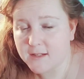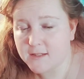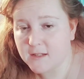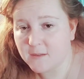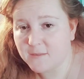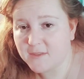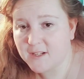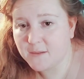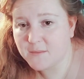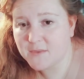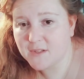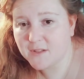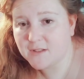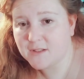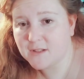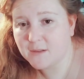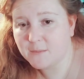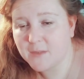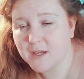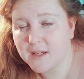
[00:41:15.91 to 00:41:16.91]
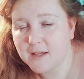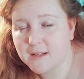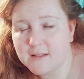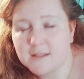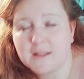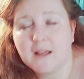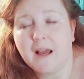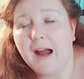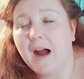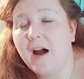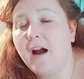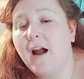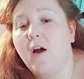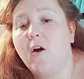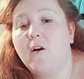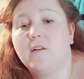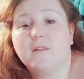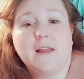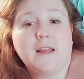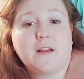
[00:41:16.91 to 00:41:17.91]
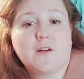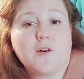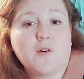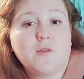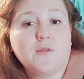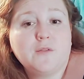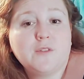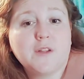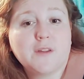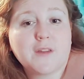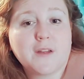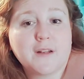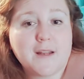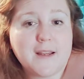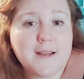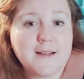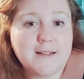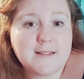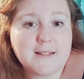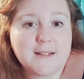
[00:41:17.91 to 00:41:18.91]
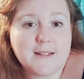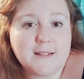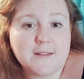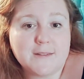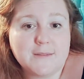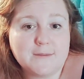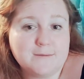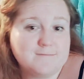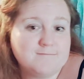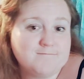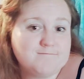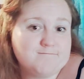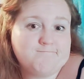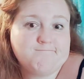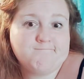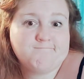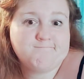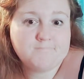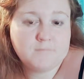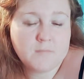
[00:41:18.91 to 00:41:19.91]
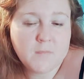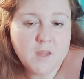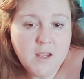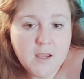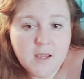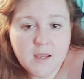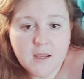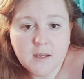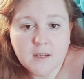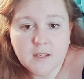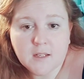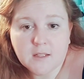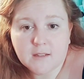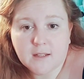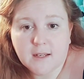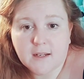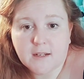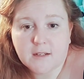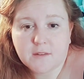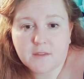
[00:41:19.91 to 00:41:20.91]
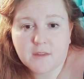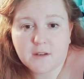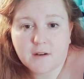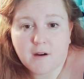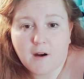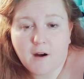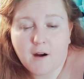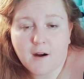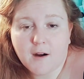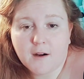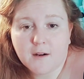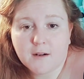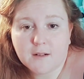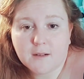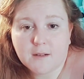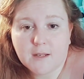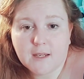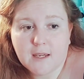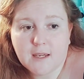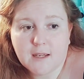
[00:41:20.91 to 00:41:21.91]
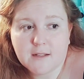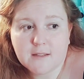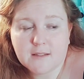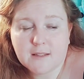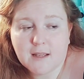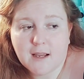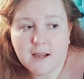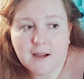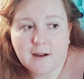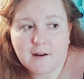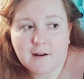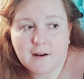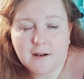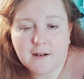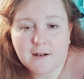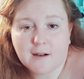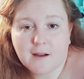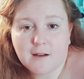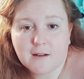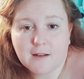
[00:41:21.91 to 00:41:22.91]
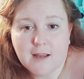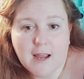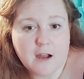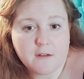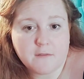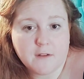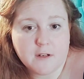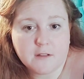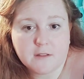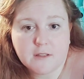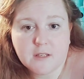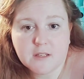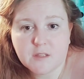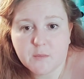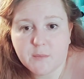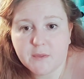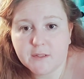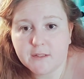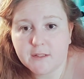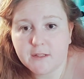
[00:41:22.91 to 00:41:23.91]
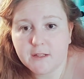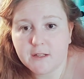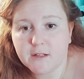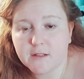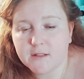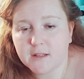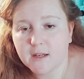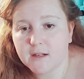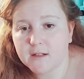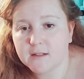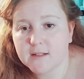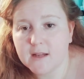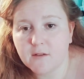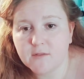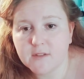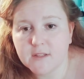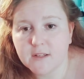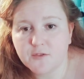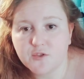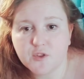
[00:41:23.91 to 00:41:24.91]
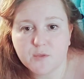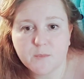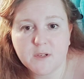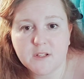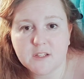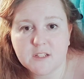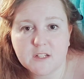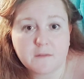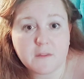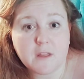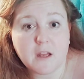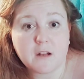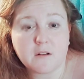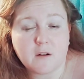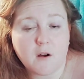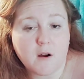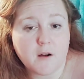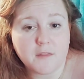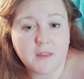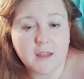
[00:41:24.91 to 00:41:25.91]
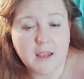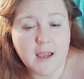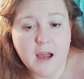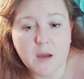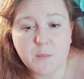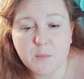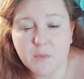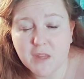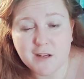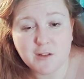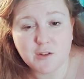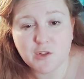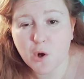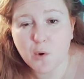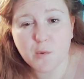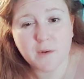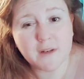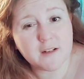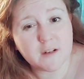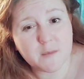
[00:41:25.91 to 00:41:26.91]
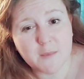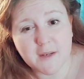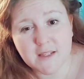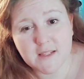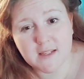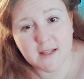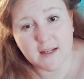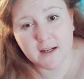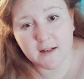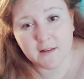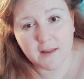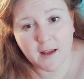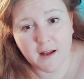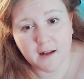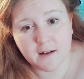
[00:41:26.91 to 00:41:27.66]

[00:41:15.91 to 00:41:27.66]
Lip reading: Sometimes there's some kids that are like older than 18. Like, there are kids that are having disabilities like Down syndrome and stuff that are on the app. They don't need to be seeing that.